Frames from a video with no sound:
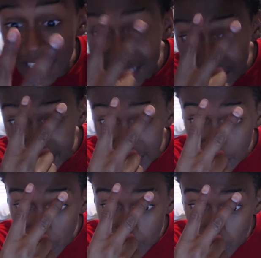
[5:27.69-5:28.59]
Second
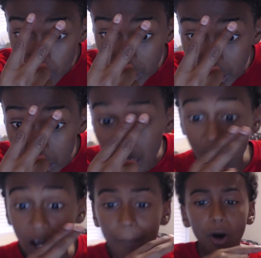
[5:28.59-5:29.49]
day uploading.
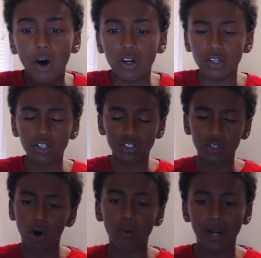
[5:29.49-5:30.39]
But
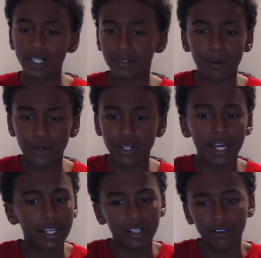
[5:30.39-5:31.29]
also All Rights to
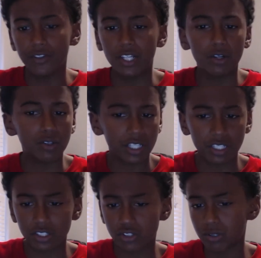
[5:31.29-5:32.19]
Poniac. Good video.
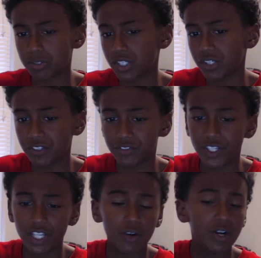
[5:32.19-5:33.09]
Link in description of his
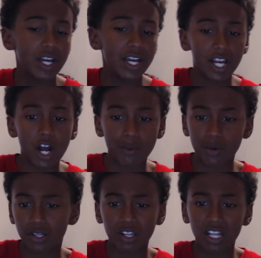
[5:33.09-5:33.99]
video and
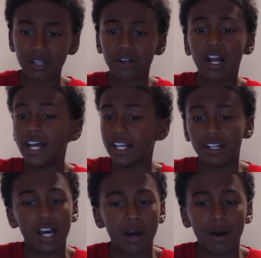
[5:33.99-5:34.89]
copyright and claimer. I
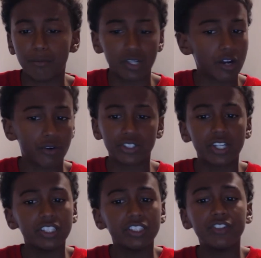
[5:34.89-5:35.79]
didn't not
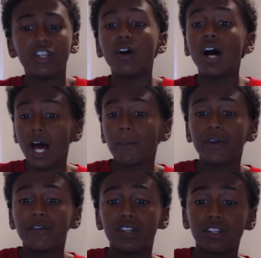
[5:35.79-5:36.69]
criticize his video.
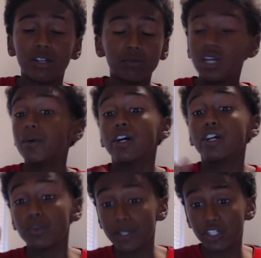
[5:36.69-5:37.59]
I'm giving it a thumbs up.
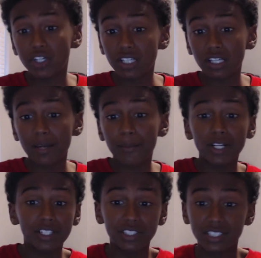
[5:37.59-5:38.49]
So make sure to hit the like
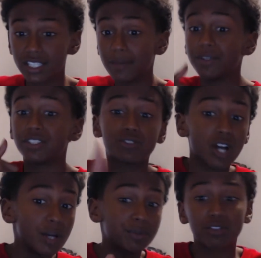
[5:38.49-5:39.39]
button. I just said that. But
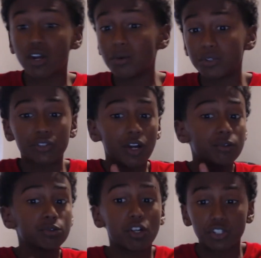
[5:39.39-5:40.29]
subscribe. Squash
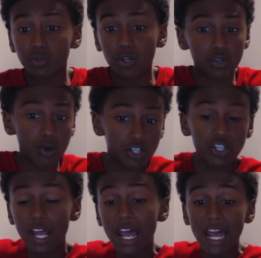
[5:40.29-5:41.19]
it.
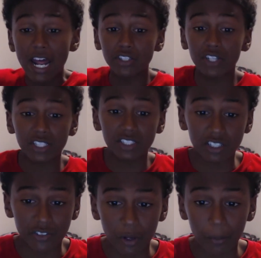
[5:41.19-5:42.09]
And I'll see you guys in the
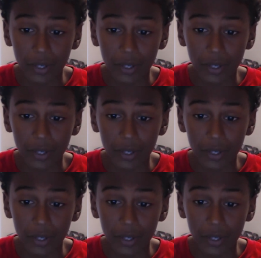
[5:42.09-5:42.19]
next video.